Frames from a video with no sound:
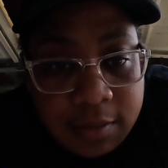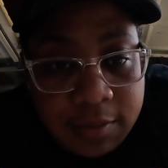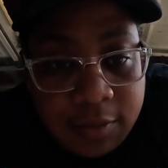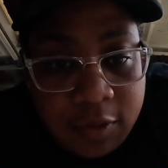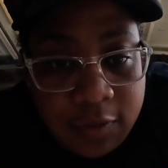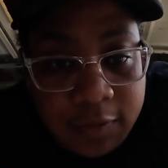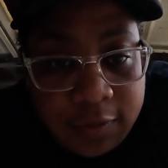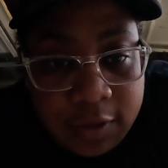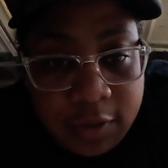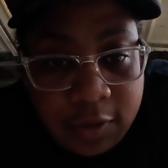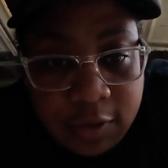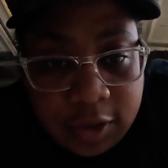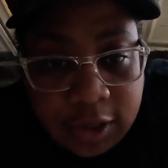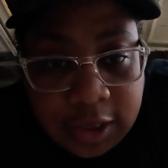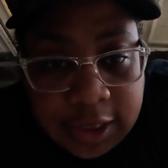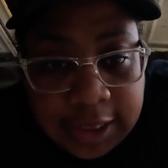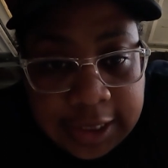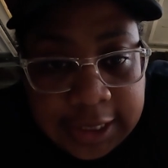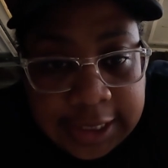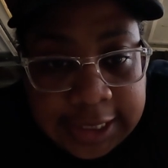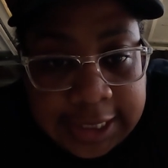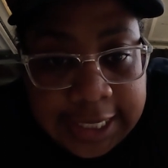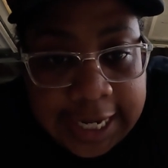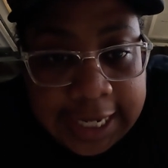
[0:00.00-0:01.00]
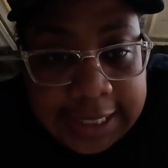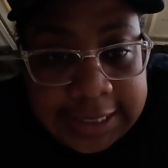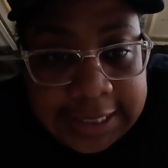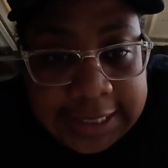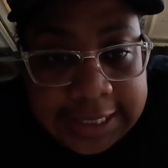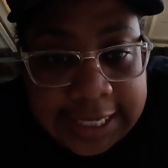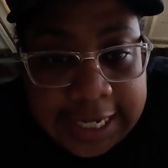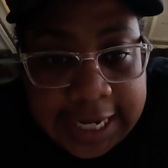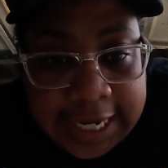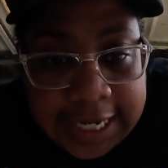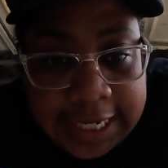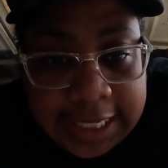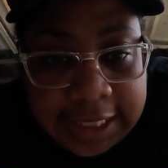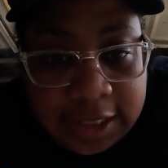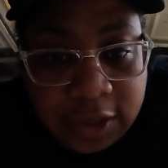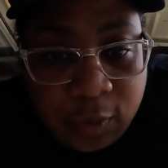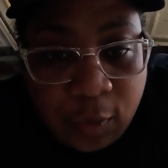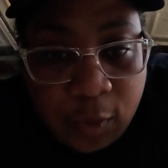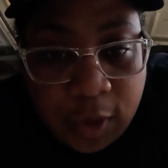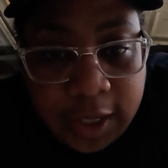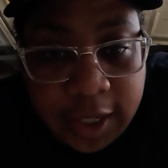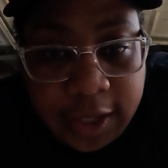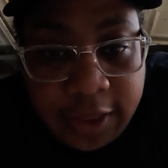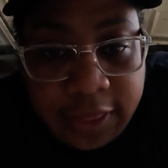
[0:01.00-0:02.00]
Moving on to the next day, the
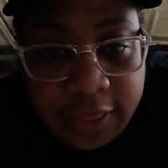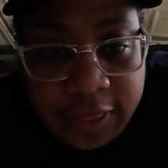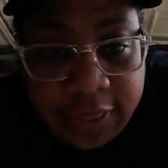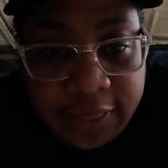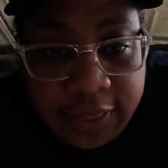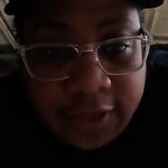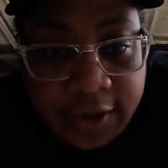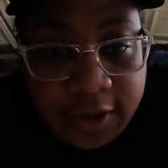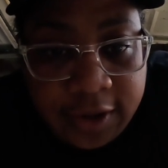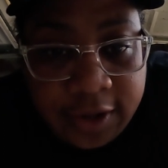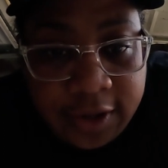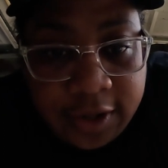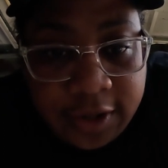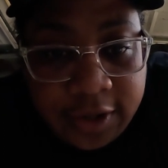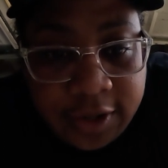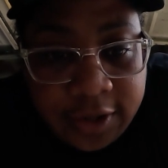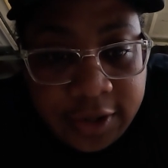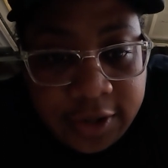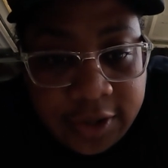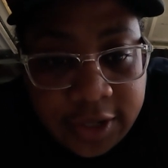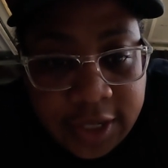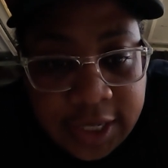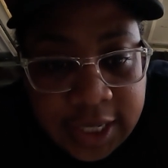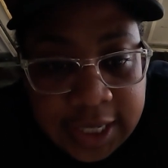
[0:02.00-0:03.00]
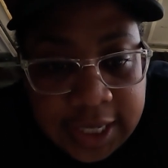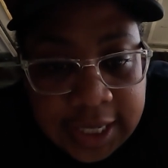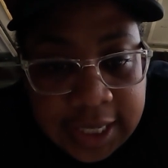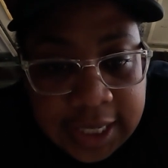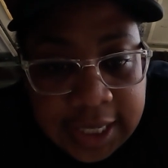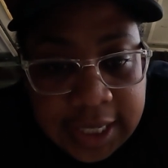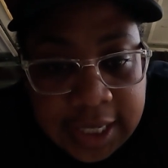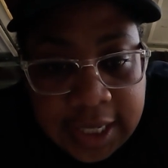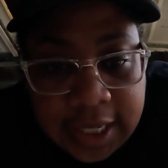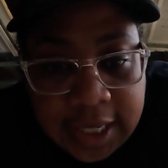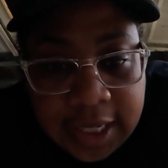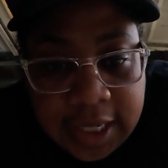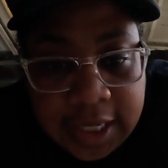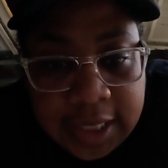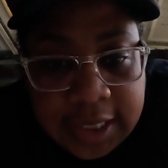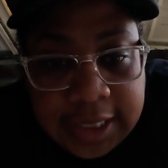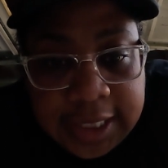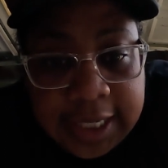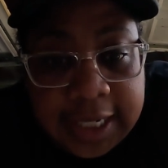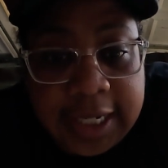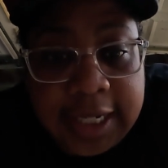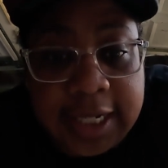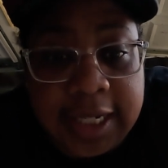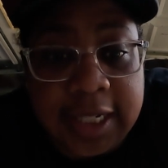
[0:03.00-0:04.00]
23rd.
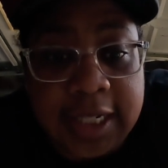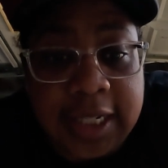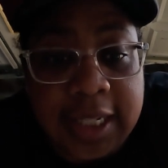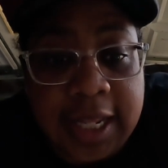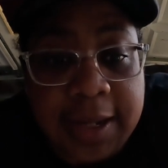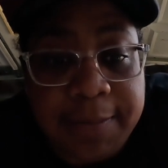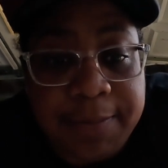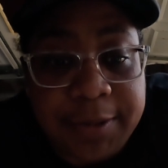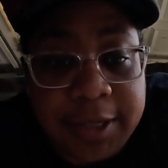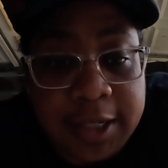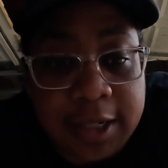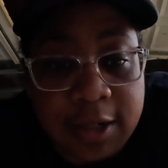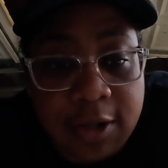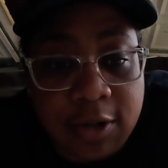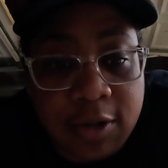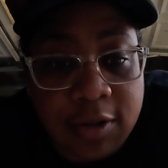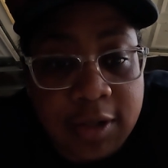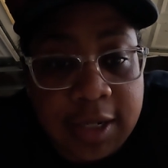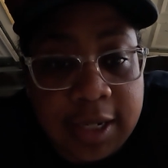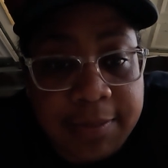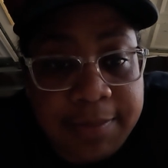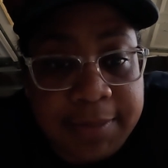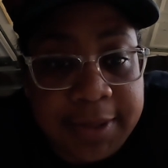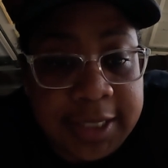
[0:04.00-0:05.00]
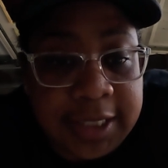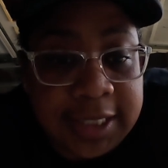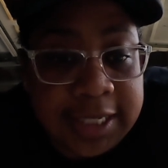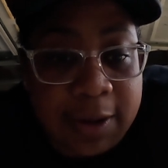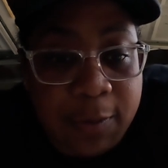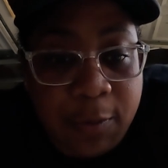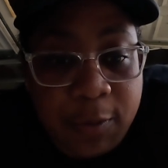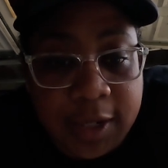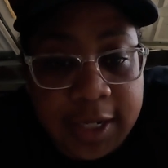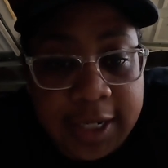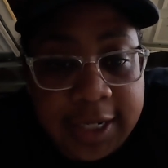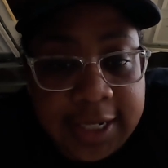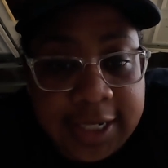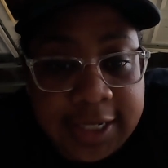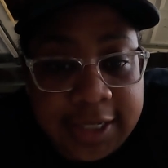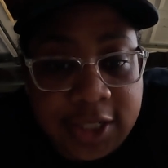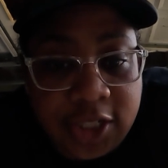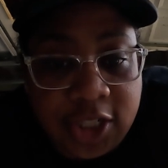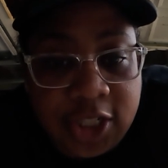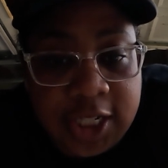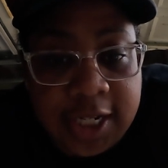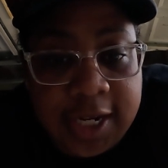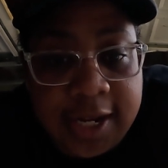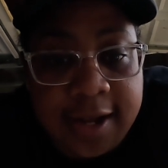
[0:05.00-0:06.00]
Did an elliptical, that means I went in the
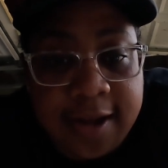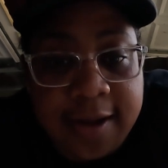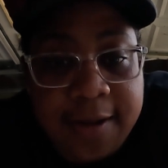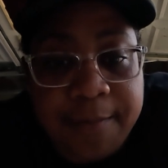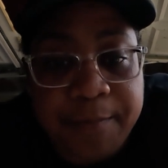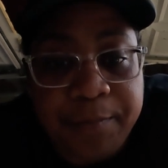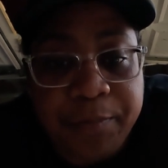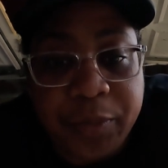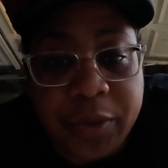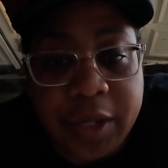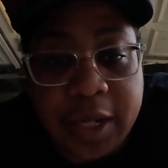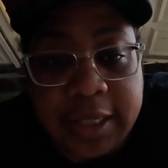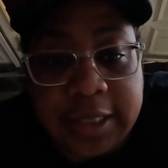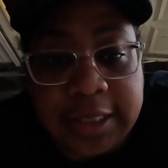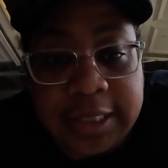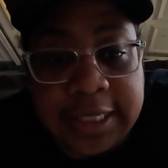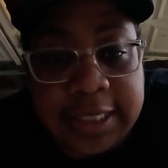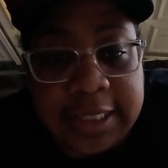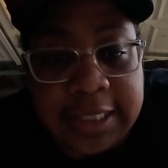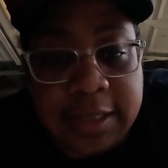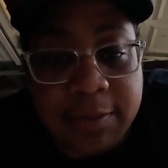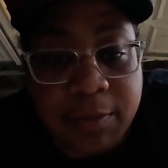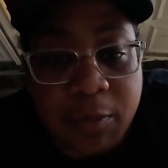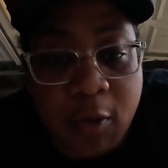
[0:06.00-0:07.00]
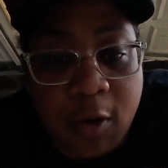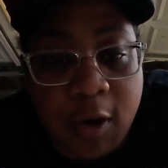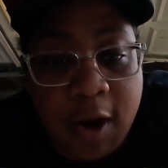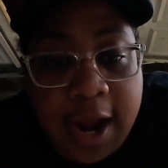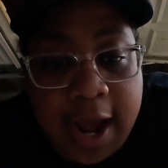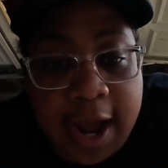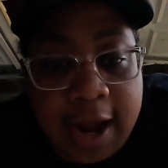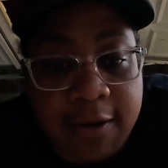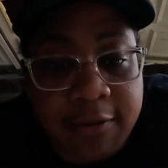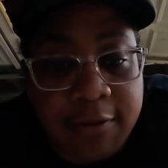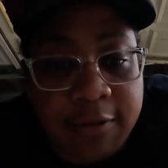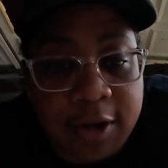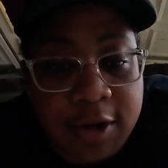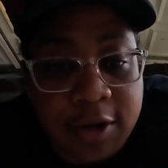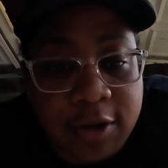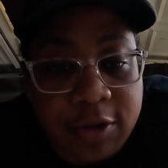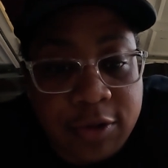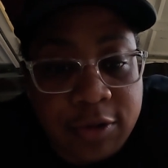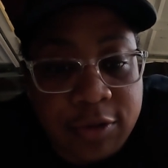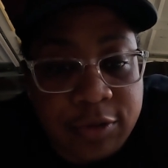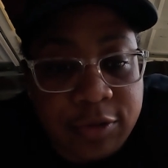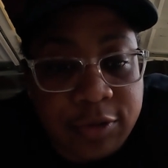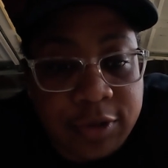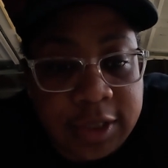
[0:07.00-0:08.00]
gym. Did some more high
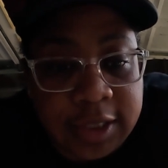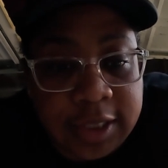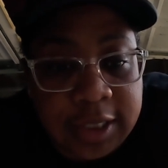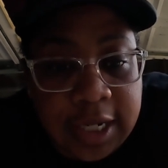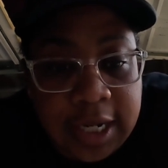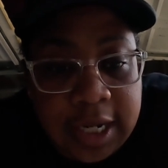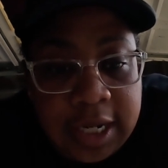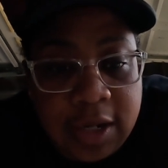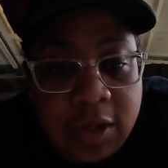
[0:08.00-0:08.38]
rows.